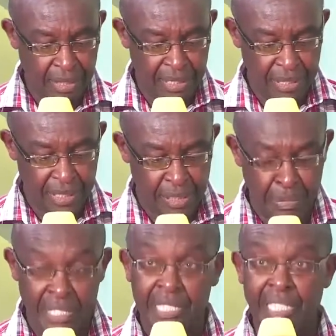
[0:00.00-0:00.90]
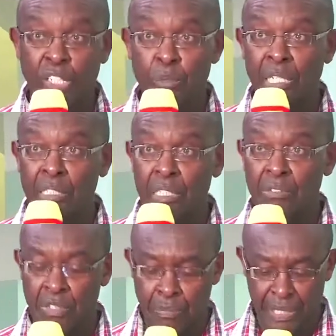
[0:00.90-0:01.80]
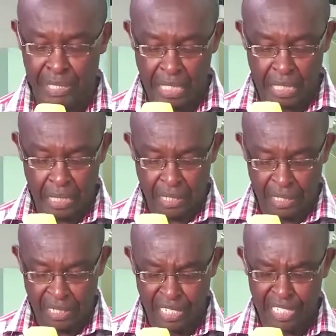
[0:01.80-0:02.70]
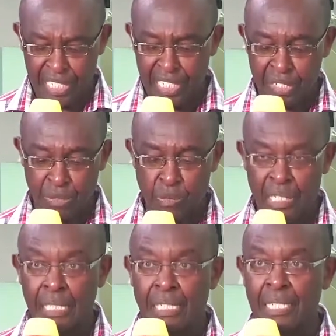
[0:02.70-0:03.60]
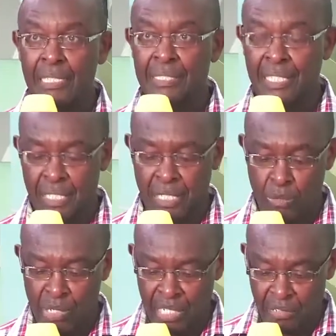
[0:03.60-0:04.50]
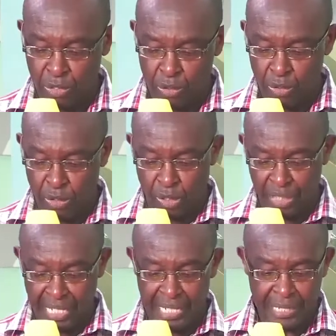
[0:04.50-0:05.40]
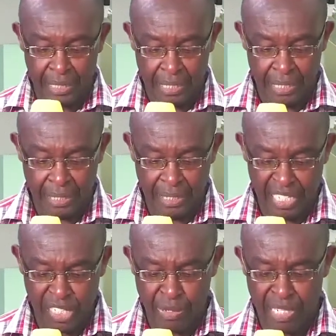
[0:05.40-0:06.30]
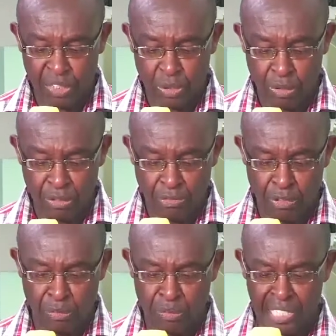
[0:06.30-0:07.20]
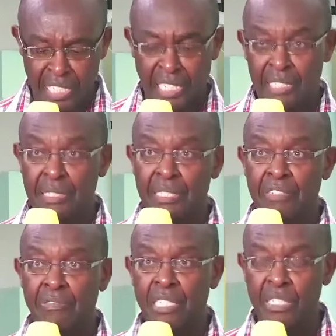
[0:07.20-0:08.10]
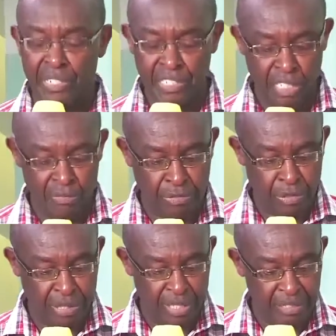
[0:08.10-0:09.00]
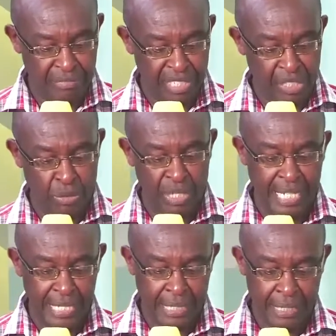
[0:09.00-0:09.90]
this is PCA Kariobangi South Parish, and we are glad that we have you on air. And we thank God for bringing us this far. Thank you for this very good day.